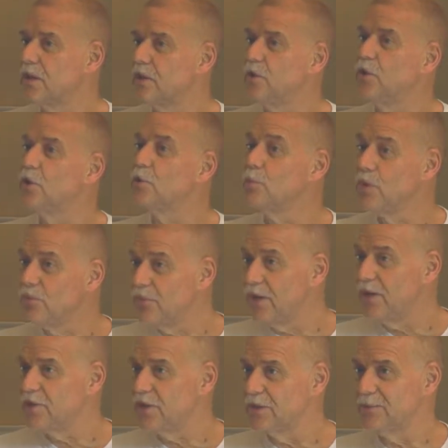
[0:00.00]
say you can
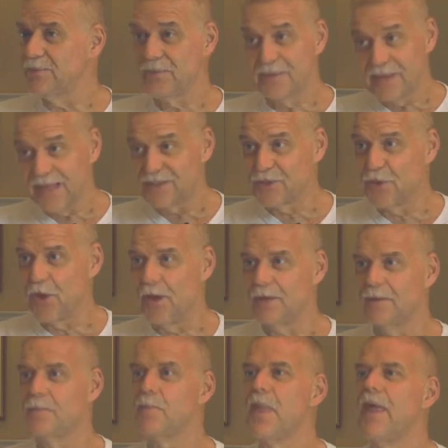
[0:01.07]
refinish it. That's
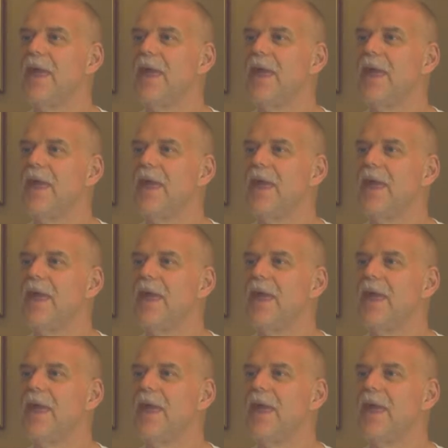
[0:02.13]
good.